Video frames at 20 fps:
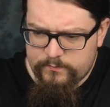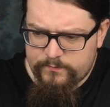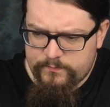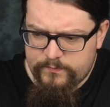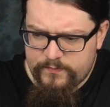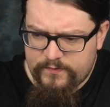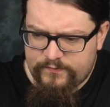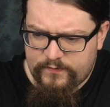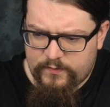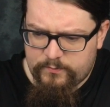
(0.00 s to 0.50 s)

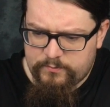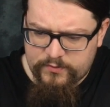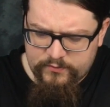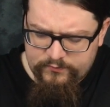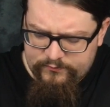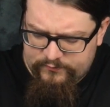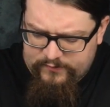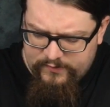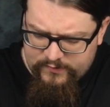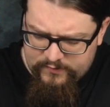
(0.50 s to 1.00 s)
If I
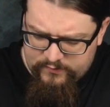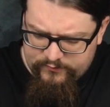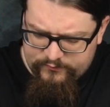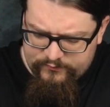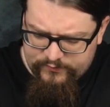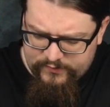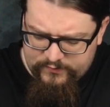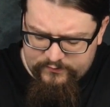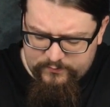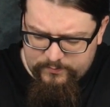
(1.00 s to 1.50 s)
boost it enough for
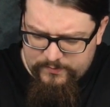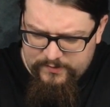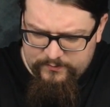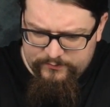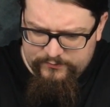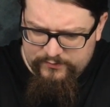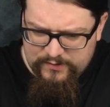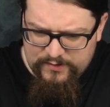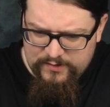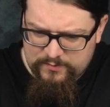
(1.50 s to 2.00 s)
you to be able
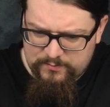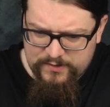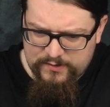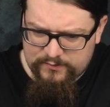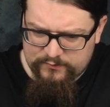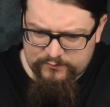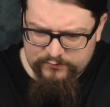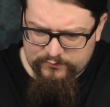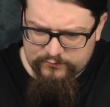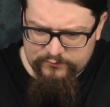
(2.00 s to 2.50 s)
to hear me,
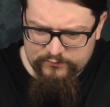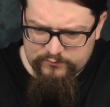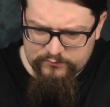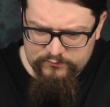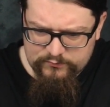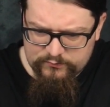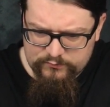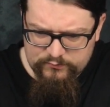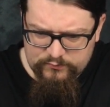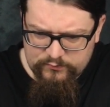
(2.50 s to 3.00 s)
it's just
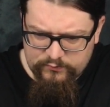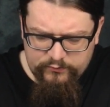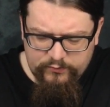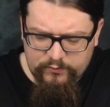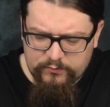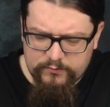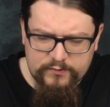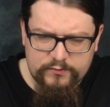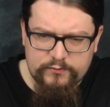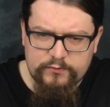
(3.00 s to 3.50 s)

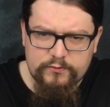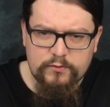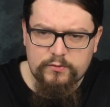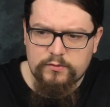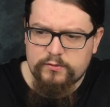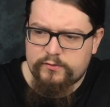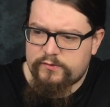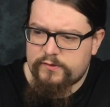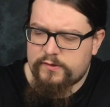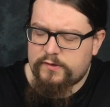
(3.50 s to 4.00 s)
so
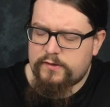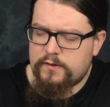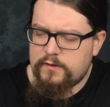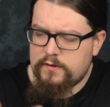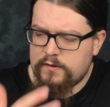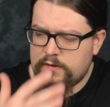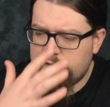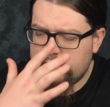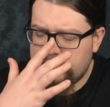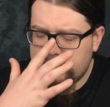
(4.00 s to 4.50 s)
distorted.
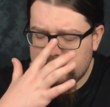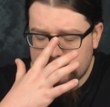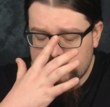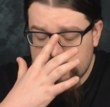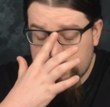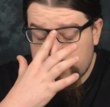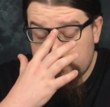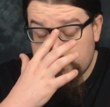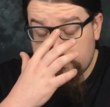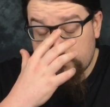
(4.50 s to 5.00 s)

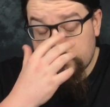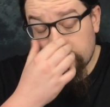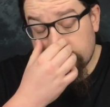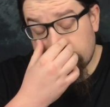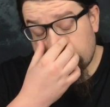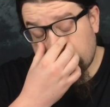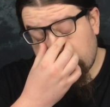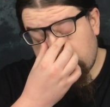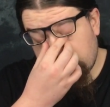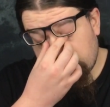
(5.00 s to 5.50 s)

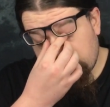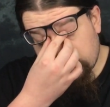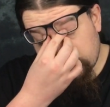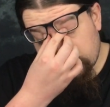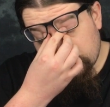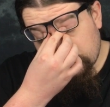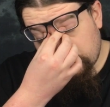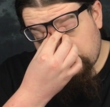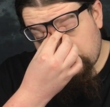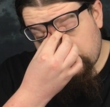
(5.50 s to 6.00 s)
So
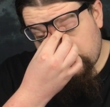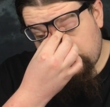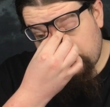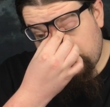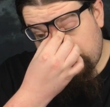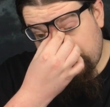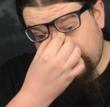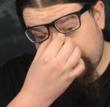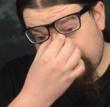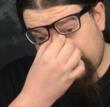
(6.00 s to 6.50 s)
I'm a
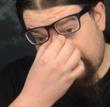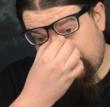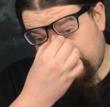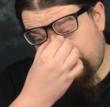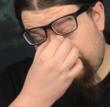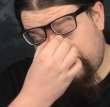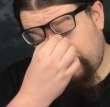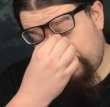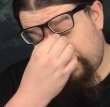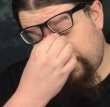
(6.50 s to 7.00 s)
bit down
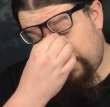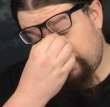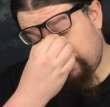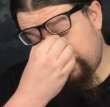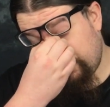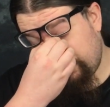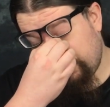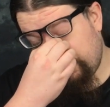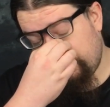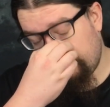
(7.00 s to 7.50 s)
about that,
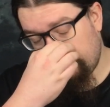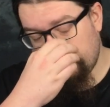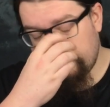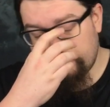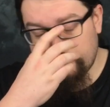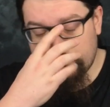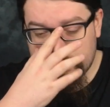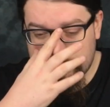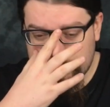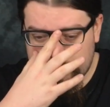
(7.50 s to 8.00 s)
but we've
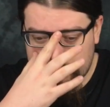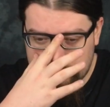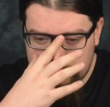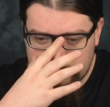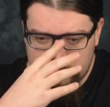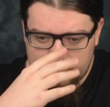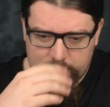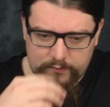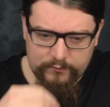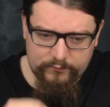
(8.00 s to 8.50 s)
ordered
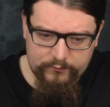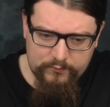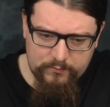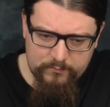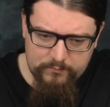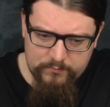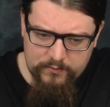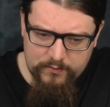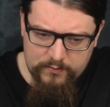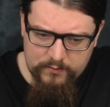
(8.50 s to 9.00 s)

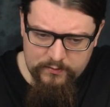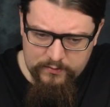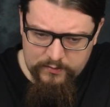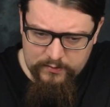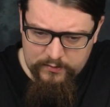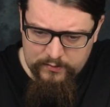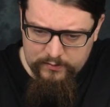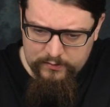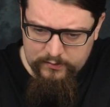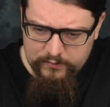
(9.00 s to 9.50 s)
some
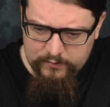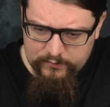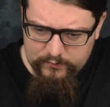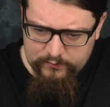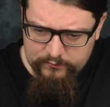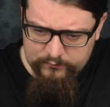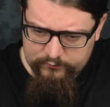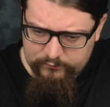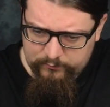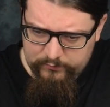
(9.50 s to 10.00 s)

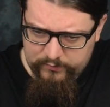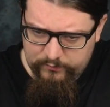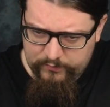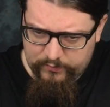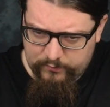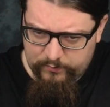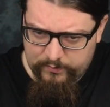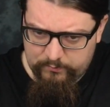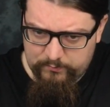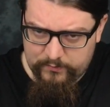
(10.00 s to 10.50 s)
new
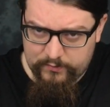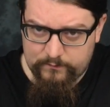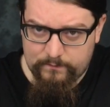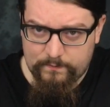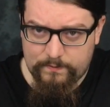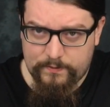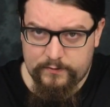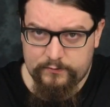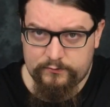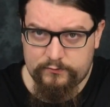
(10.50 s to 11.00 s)

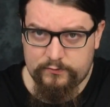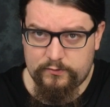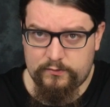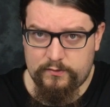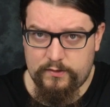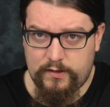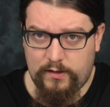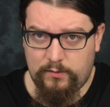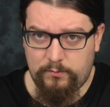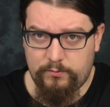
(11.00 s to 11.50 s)
equipment that should
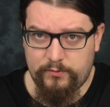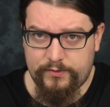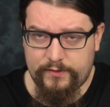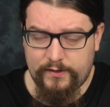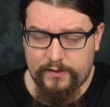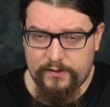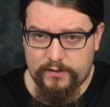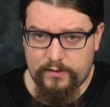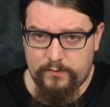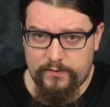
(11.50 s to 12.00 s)
help with
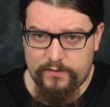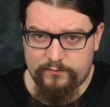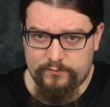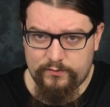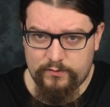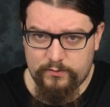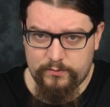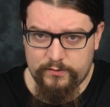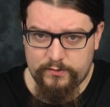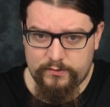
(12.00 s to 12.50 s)
that going
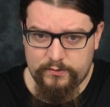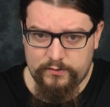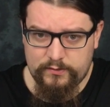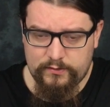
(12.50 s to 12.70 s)
forward.